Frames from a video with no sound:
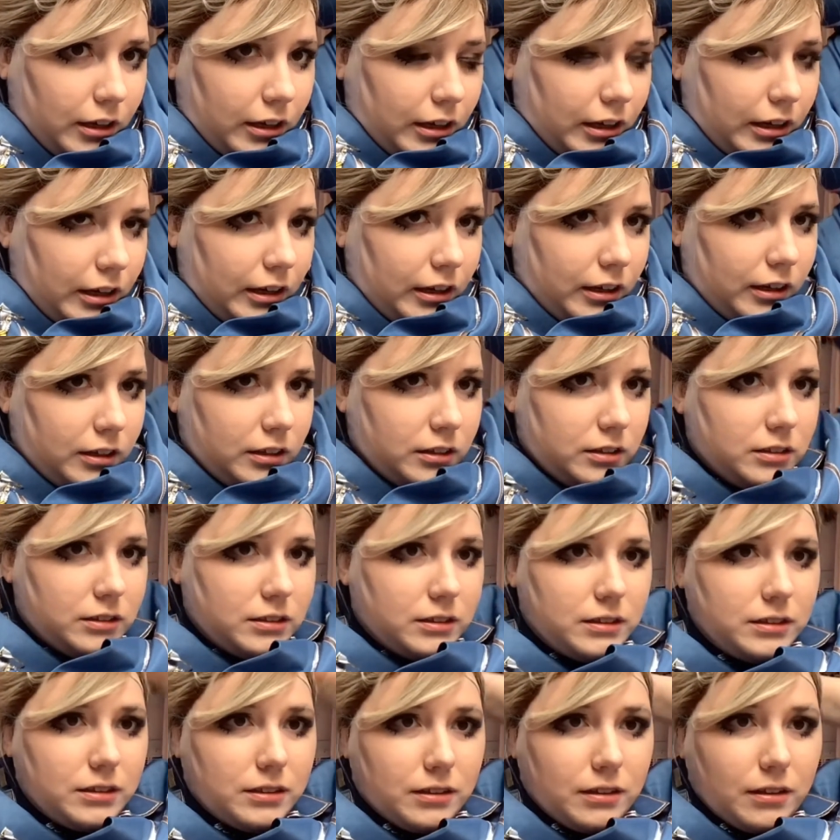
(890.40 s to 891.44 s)
and
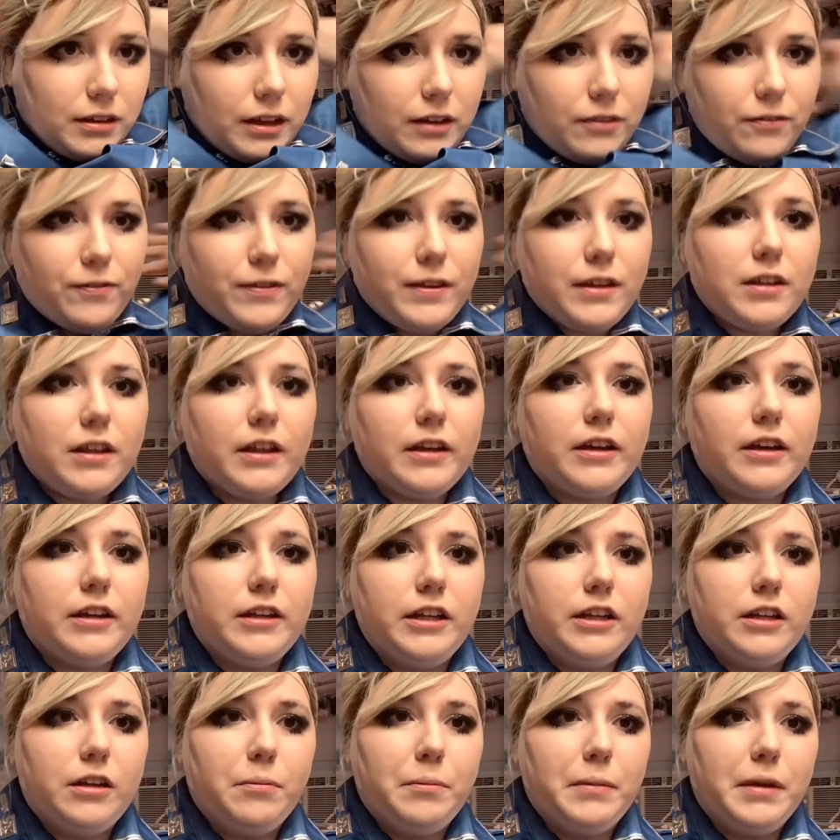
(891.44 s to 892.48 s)
I feel like I
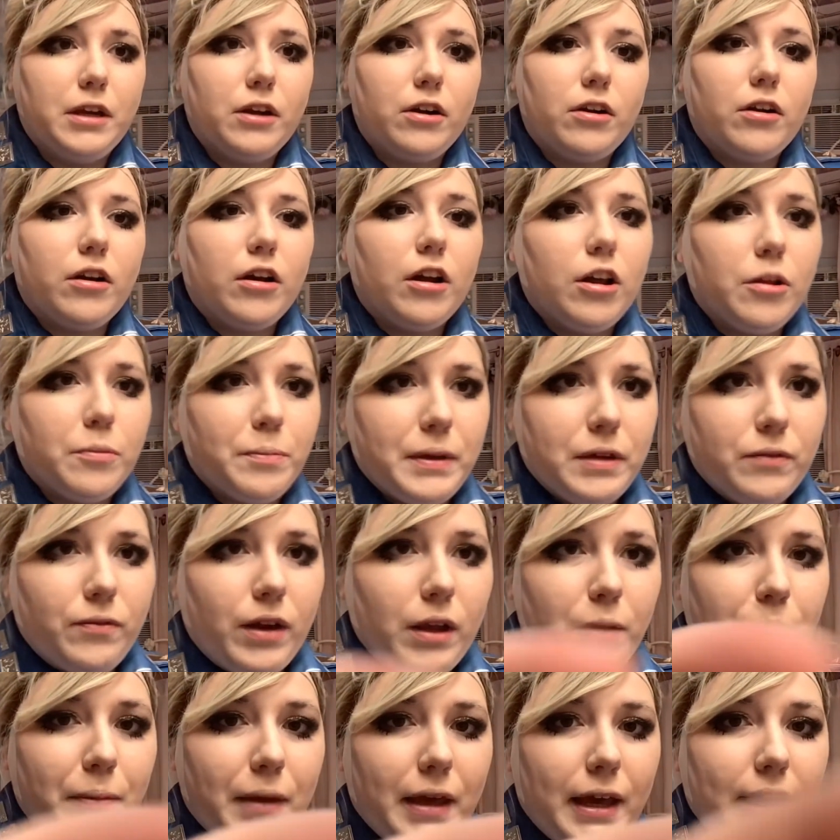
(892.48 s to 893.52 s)
need a mirror. I'll be
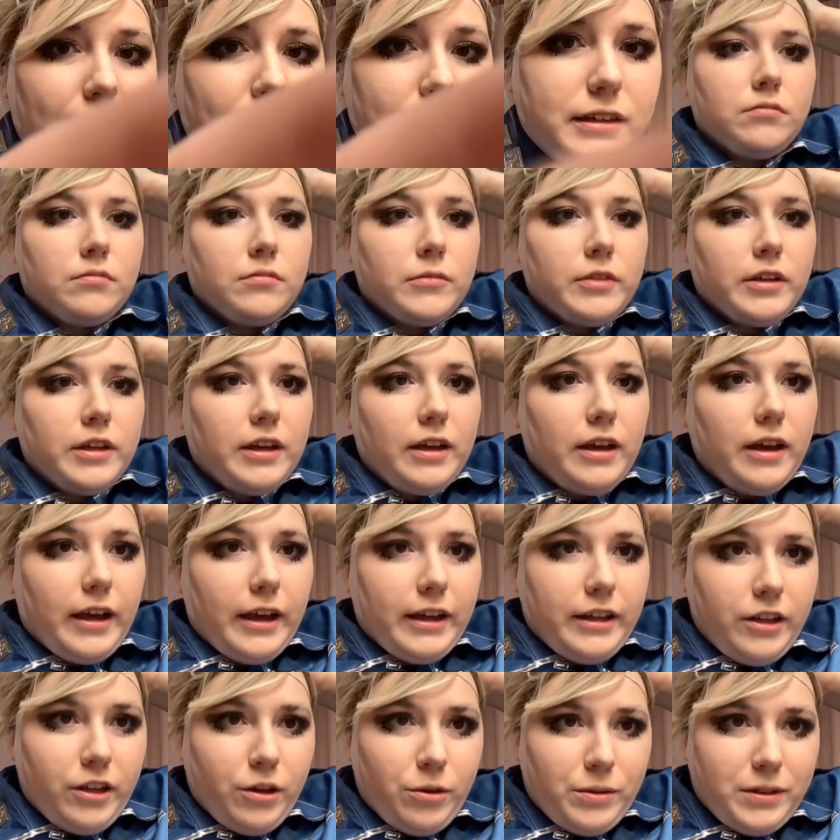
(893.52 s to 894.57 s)
right back. I
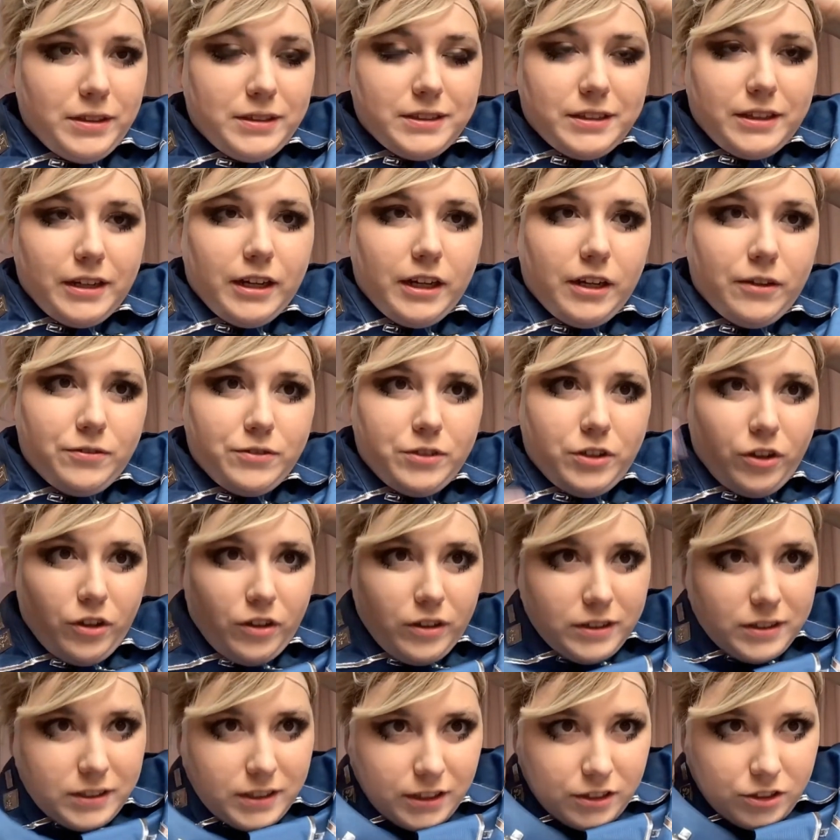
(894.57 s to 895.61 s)
know this kind of
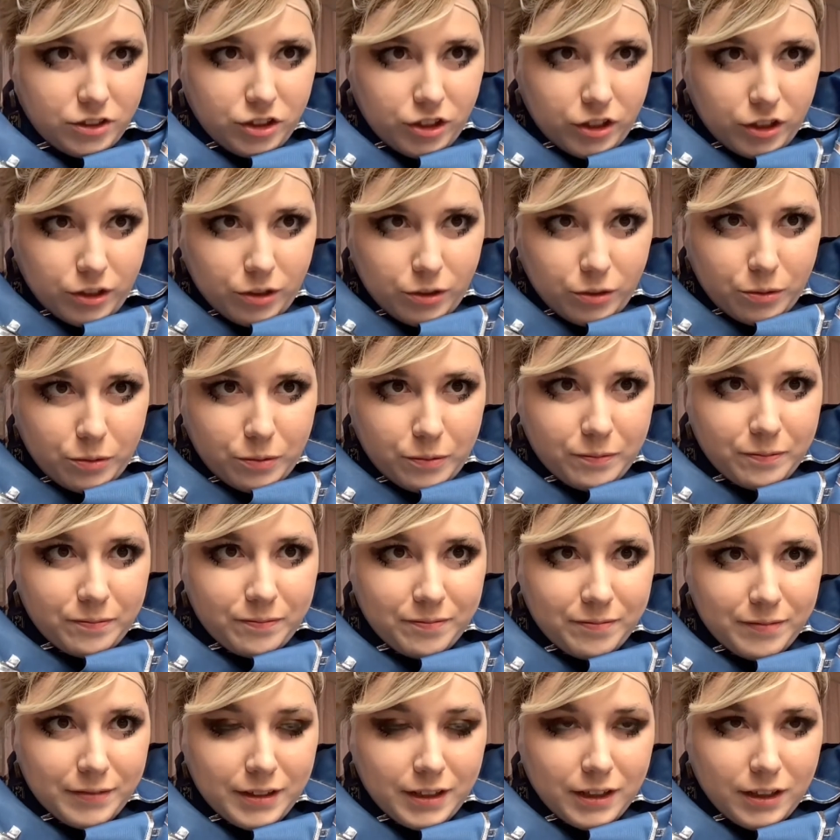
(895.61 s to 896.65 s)
turned into
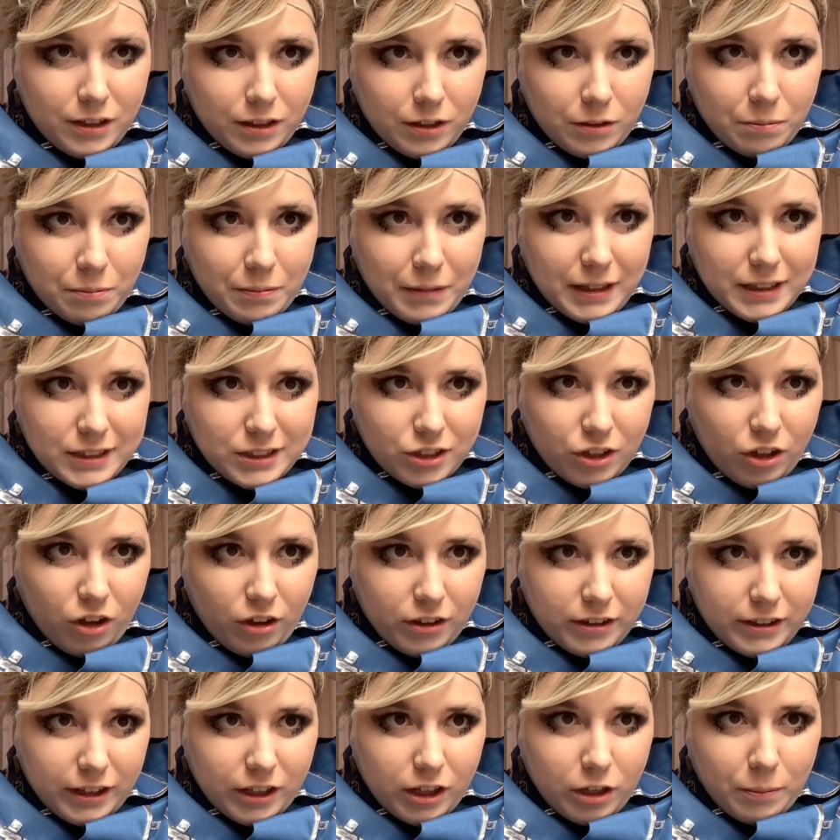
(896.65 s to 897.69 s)
me
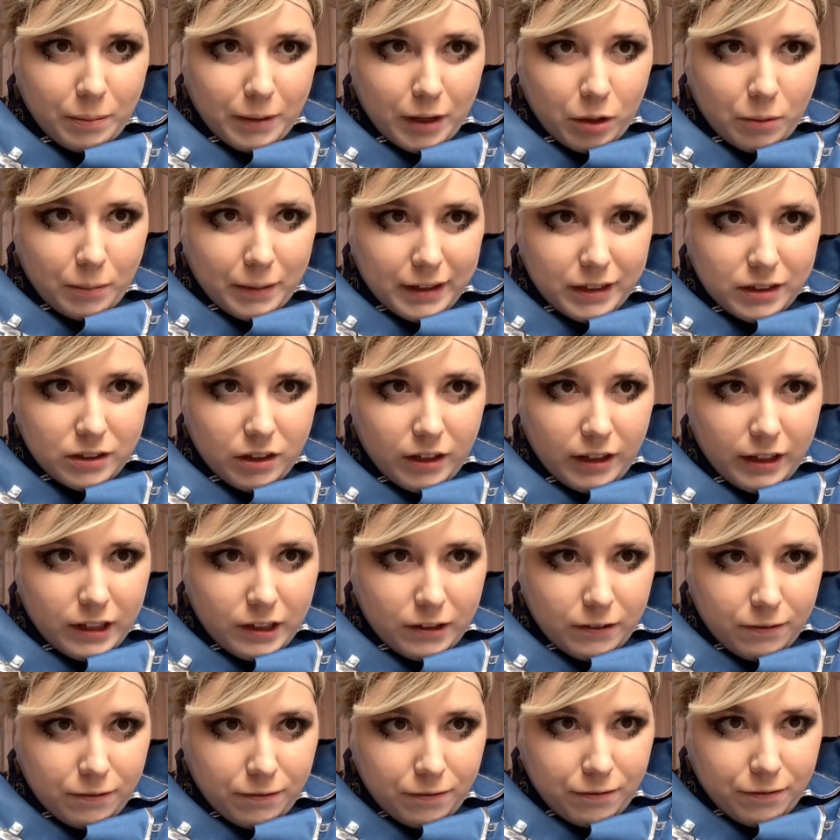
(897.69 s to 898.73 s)
talking about my
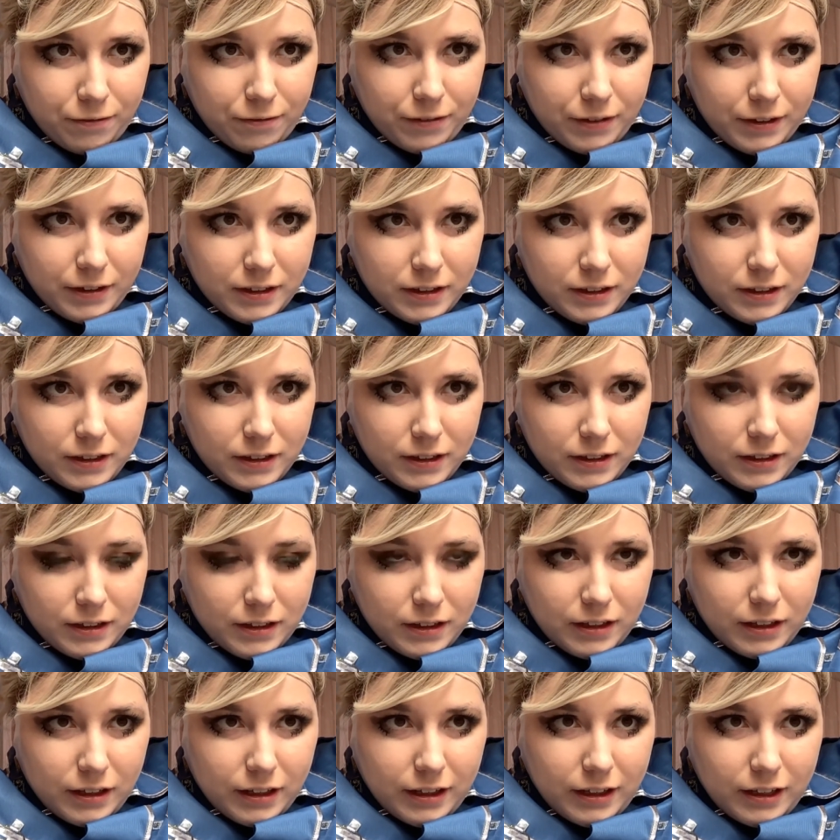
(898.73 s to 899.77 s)
life,
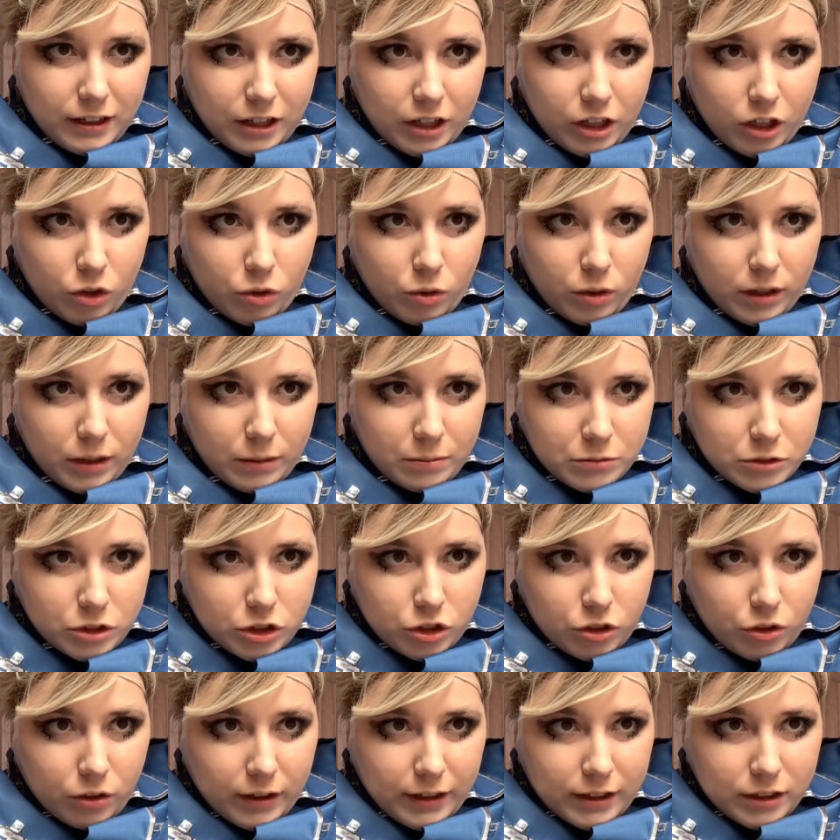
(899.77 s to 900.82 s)
and now I'm
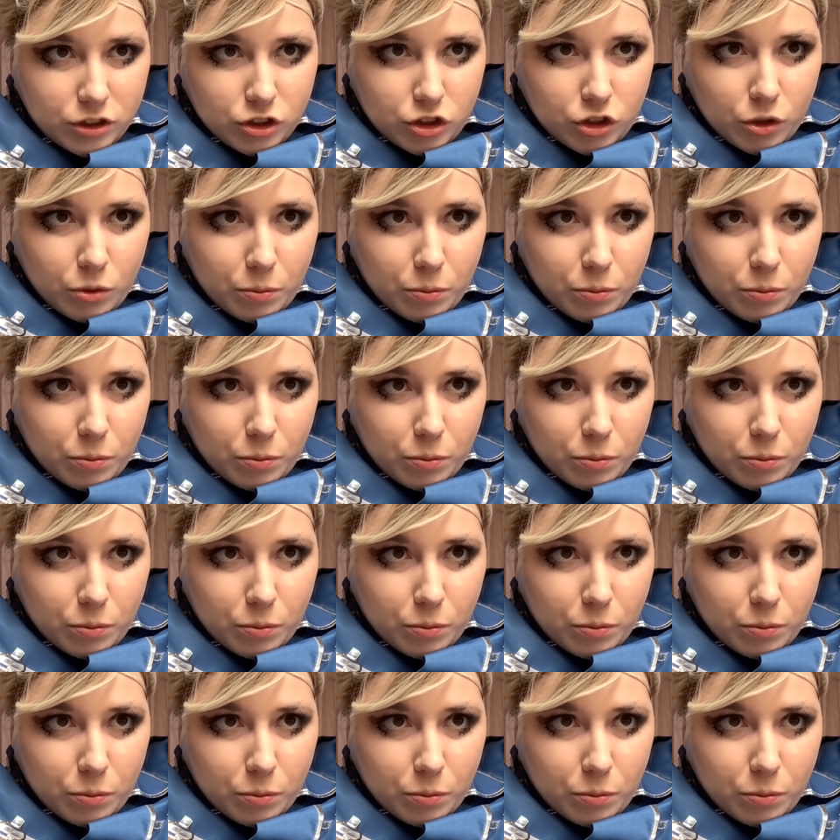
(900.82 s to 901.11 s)
trying to